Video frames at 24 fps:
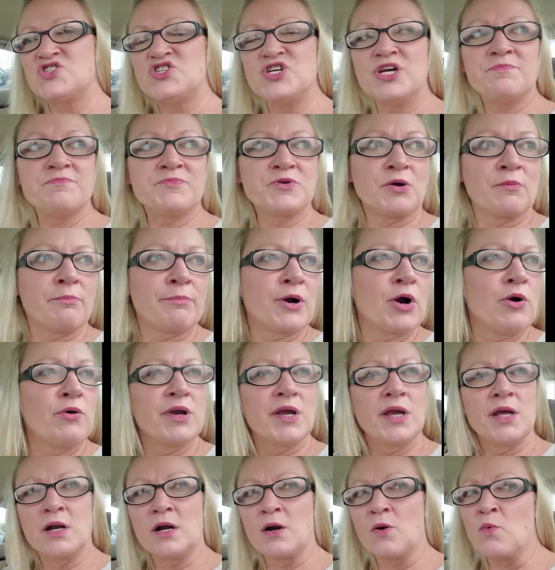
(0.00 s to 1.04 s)
chipped or
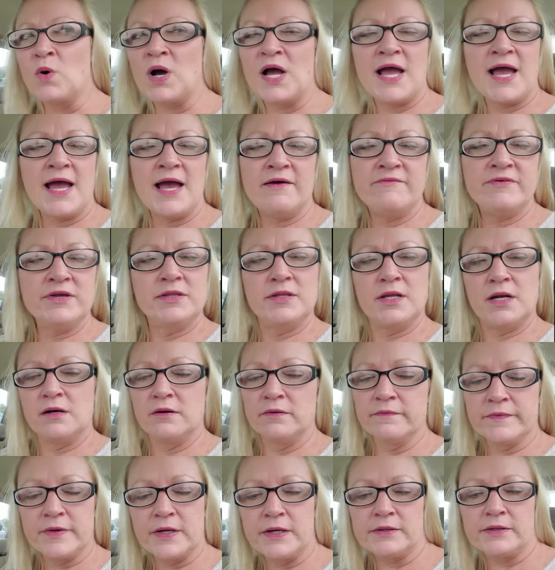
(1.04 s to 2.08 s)
broken or what have you, and they
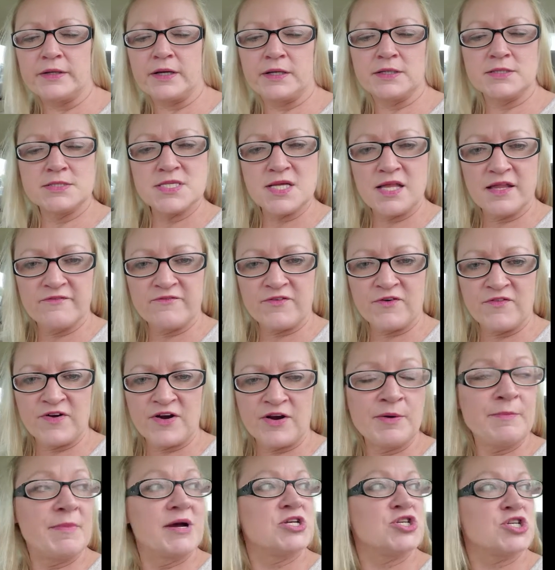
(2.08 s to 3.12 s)
don't think they can sell it for
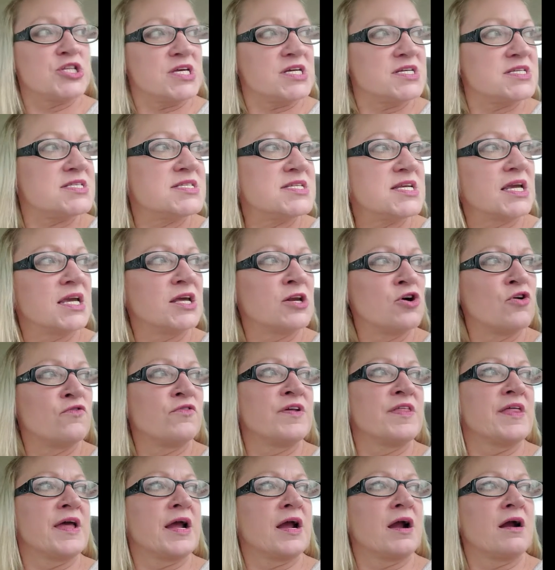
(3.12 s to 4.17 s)
very much, they stick it
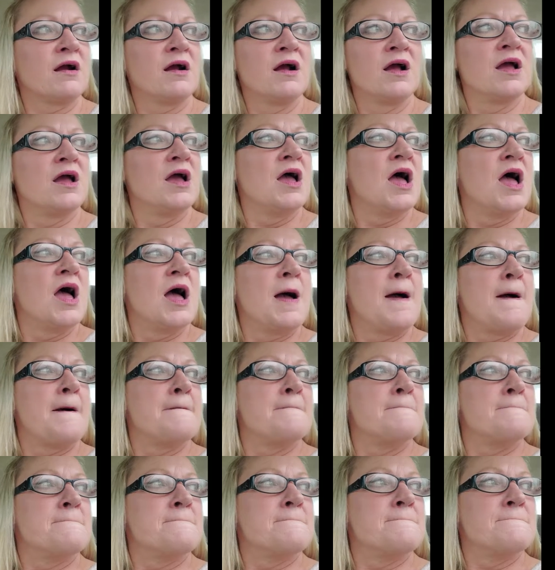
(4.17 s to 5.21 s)
over there.
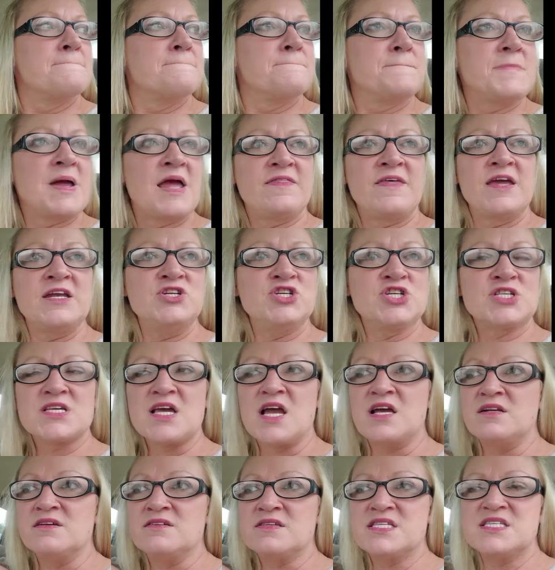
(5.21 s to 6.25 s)
And they just
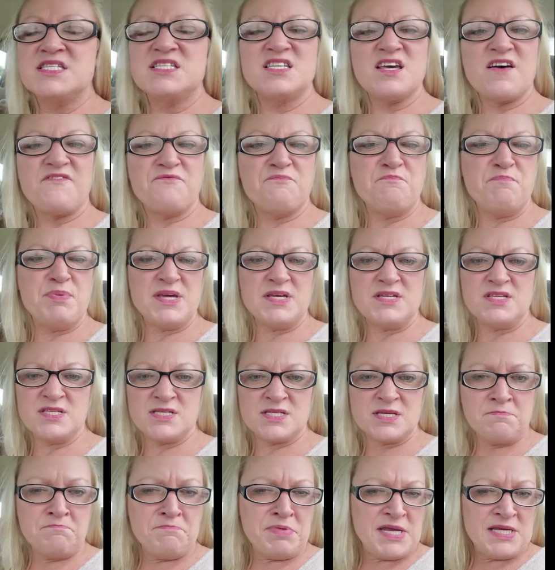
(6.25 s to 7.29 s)
kind of stuff bins
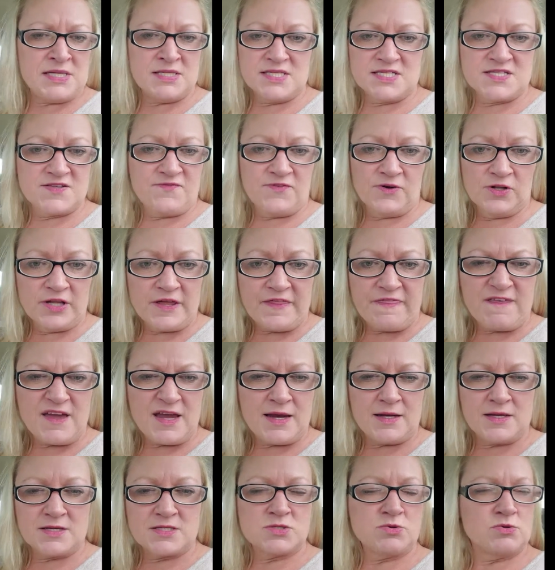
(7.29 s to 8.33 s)
and bins full of
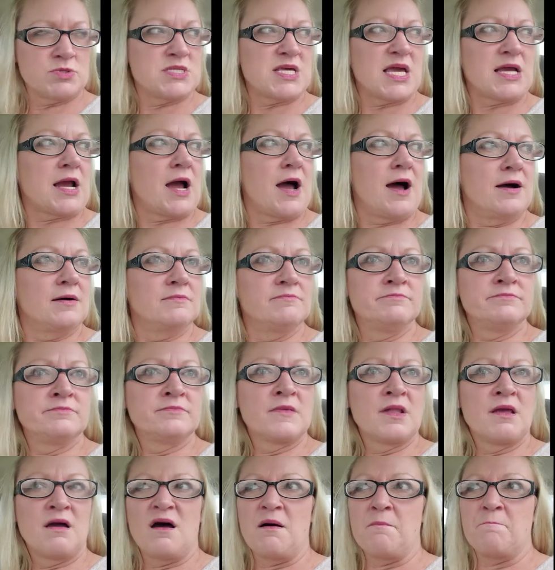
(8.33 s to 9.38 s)
things. So it's like a
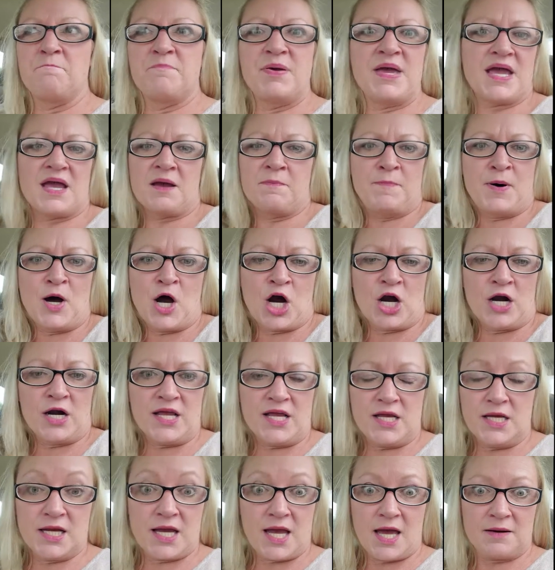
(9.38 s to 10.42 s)
pick party.
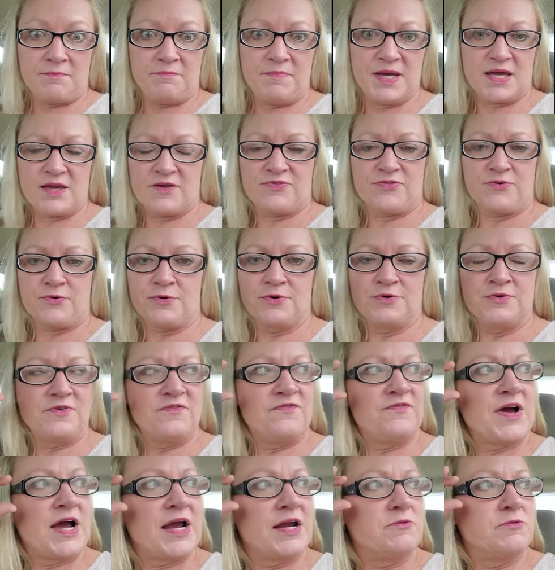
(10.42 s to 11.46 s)
You got to pick through to
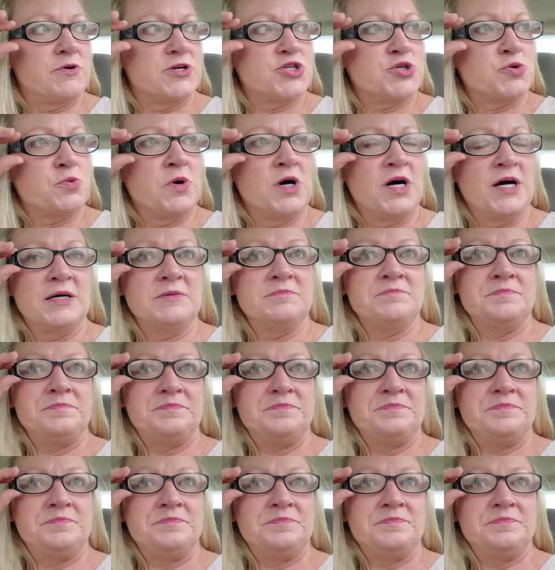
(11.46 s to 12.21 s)
find what you want.